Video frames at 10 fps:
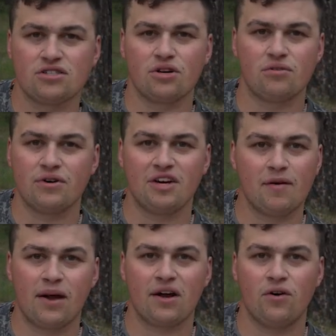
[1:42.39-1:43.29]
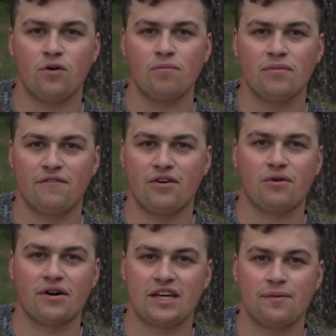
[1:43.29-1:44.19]
So when you get back home, if you
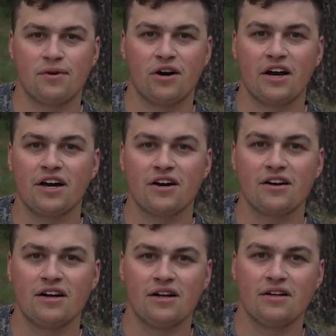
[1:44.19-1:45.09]
don't want to keep your internet here,